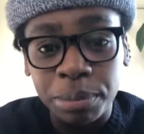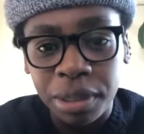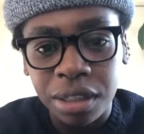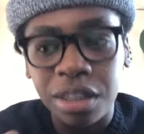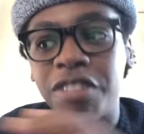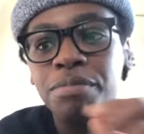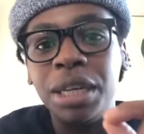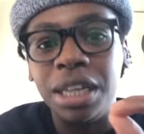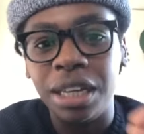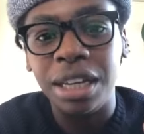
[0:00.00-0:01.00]
month of me
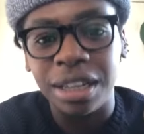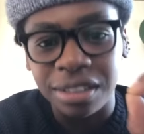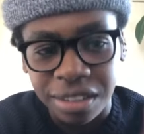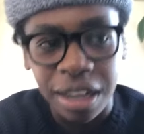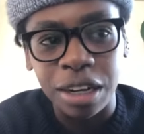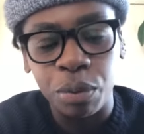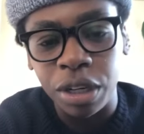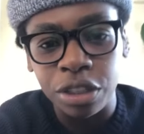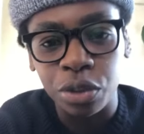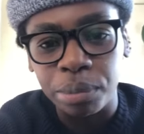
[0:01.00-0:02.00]
eating exactly what
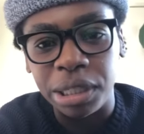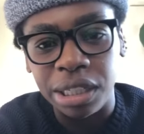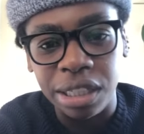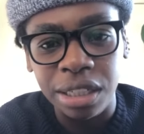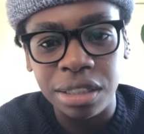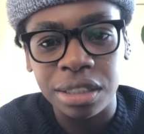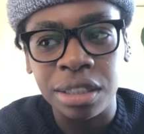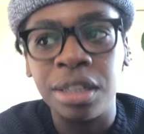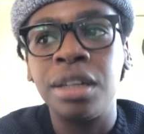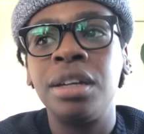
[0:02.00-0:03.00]
he told me to eat,
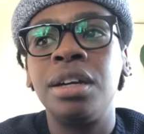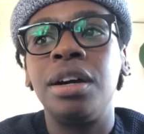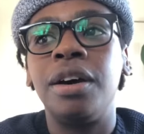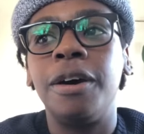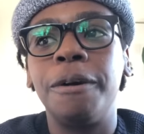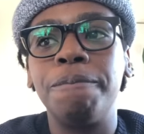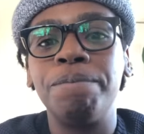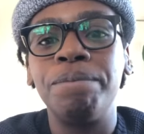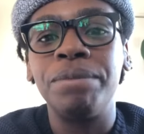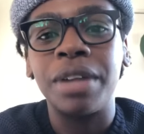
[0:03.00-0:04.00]

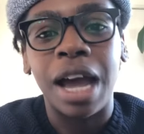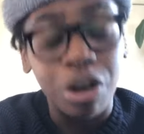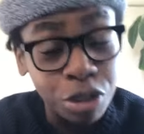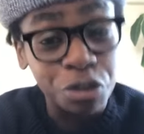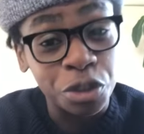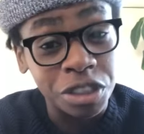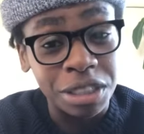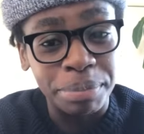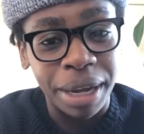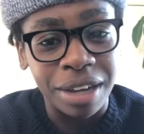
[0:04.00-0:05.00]
I lost
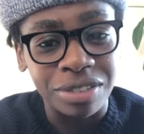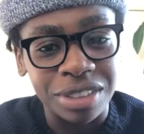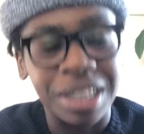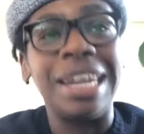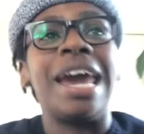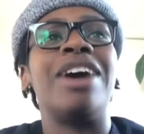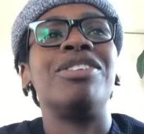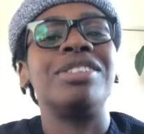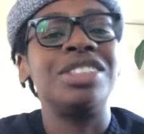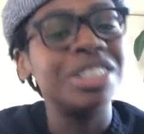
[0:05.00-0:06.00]
14 pounds. Now,
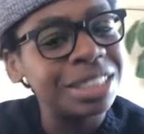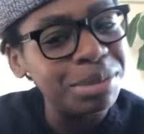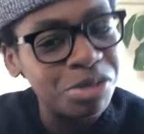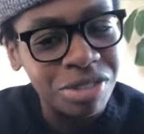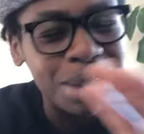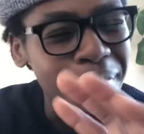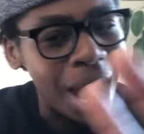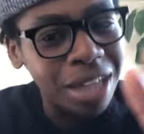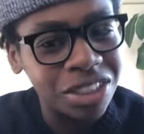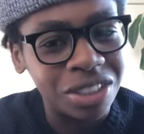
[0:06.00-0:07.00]
just
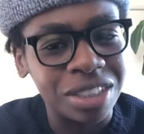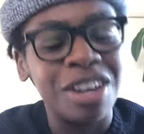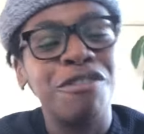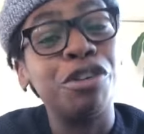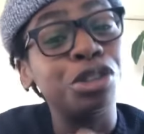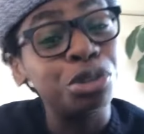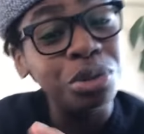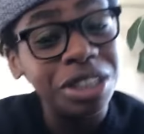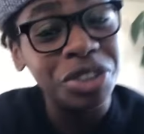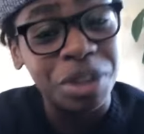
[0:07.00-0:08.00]
imagine, for 2
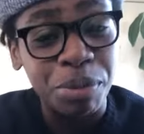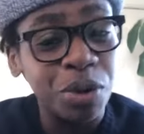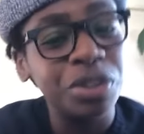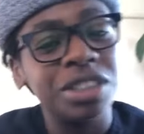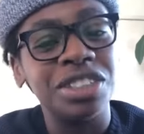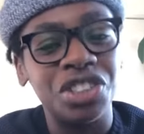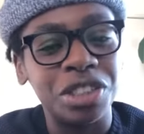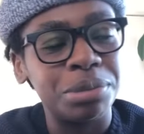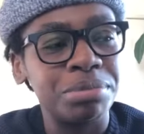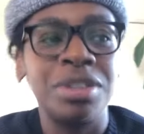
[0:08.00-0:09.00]
years I'm going to the
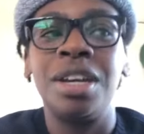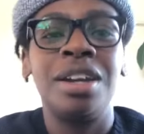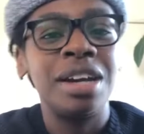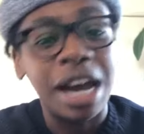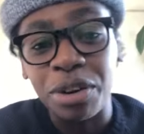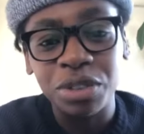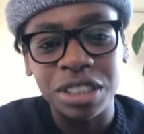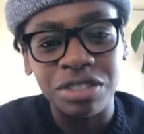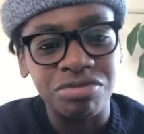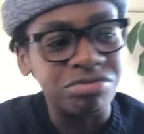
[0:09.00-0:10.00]
gym, I don't
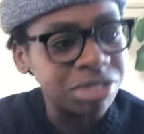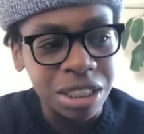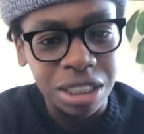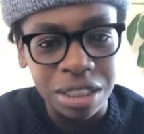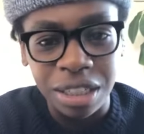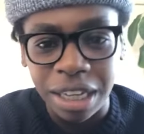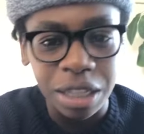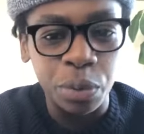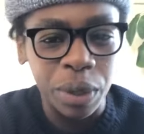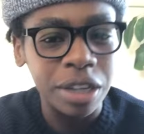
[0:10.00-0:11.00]
see really any
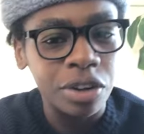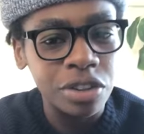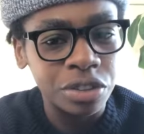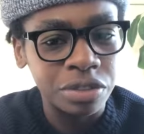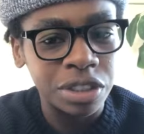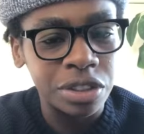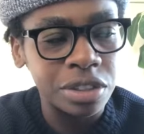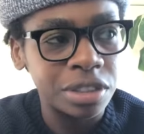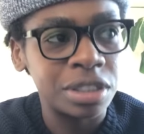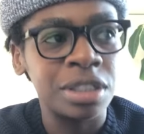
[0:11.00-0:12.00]
weight loss
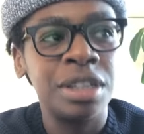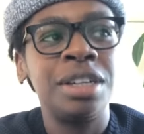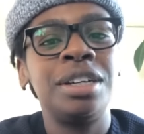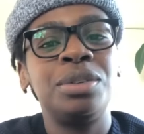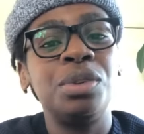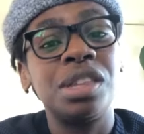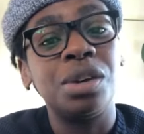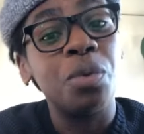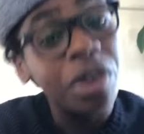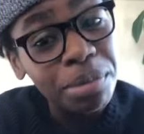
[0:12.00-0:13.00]
results.
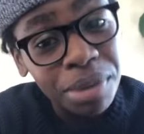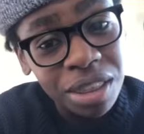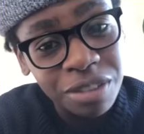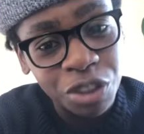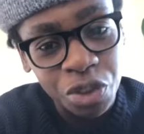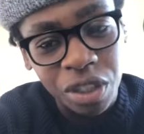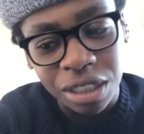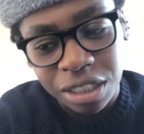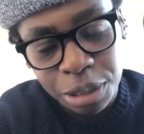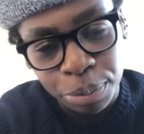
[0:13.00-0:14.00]
Within 1 month of joining
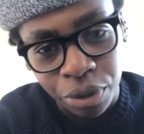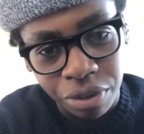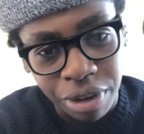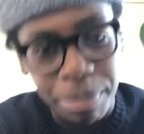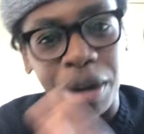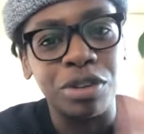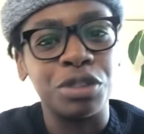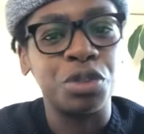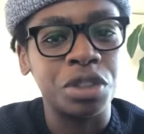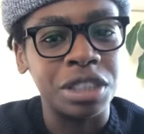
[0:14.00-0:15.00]
this program, I lost
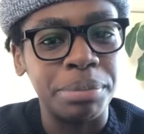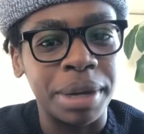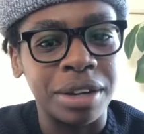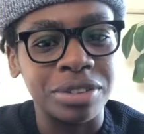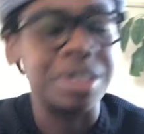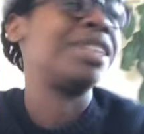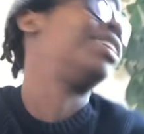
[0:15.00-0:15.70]
14 pounds.